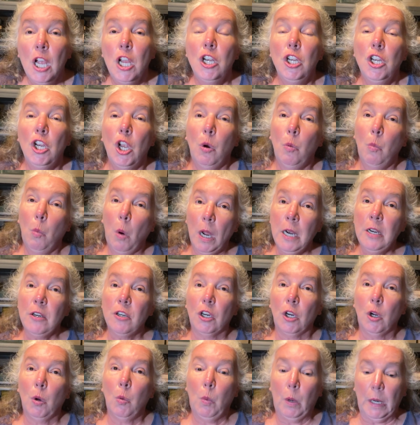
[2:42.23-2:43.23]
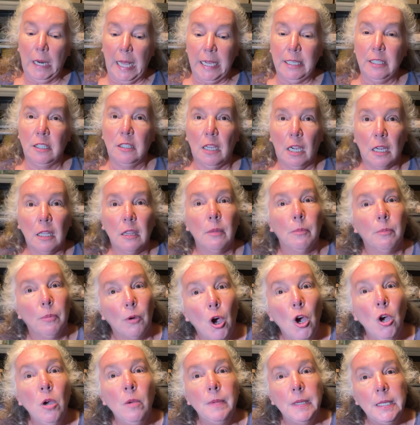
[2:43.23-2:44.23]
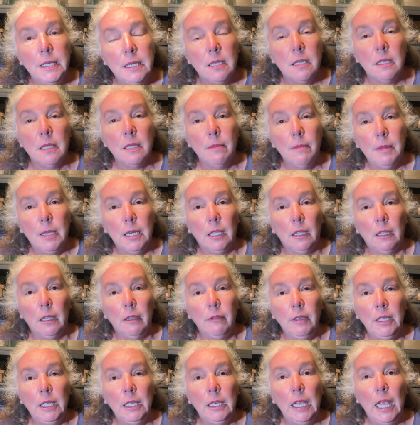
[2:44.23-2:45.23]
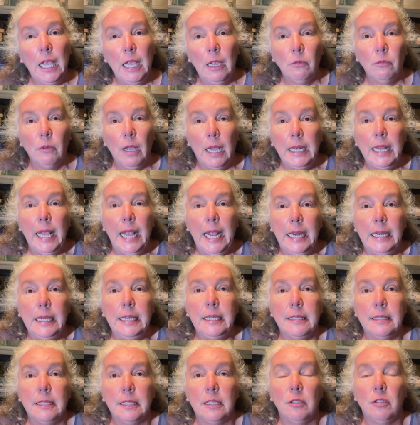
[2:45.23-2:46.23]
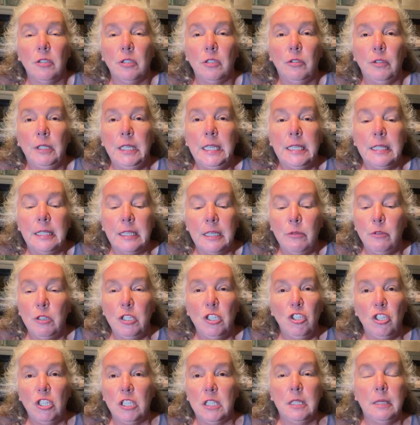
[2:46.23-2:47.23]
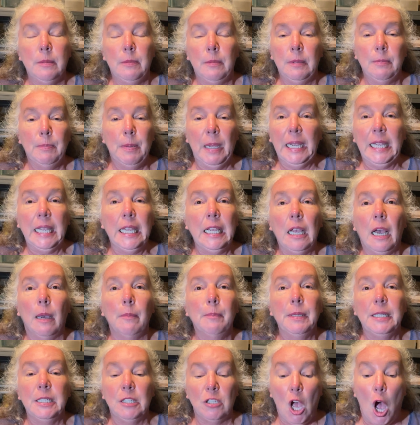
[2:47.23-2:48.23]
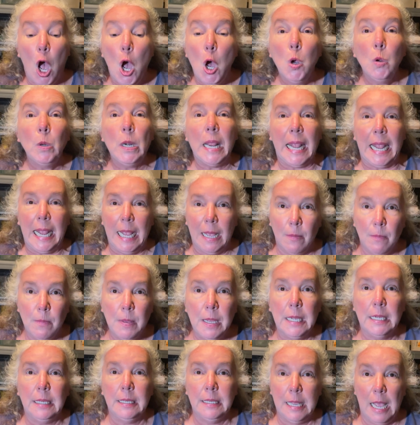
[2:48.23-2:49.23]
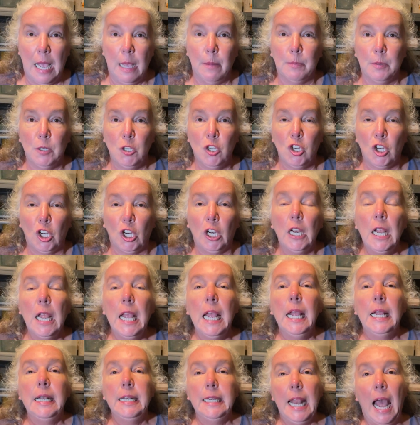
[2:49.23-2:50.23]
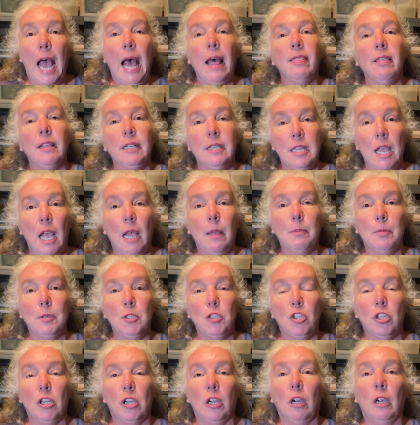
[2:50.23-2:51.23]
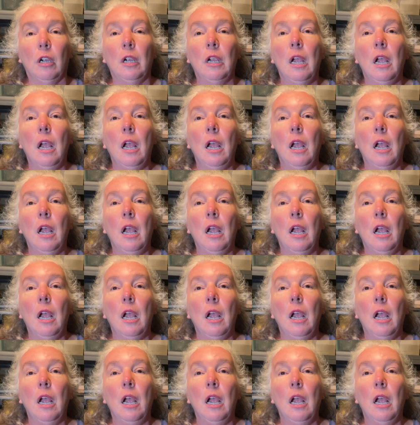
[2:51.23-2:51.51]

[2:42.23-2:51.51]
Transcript: No wonder when I stuck the probe into the middle of it, it read 86 degrees. It was just picking up its own ambient temperature, not the temperature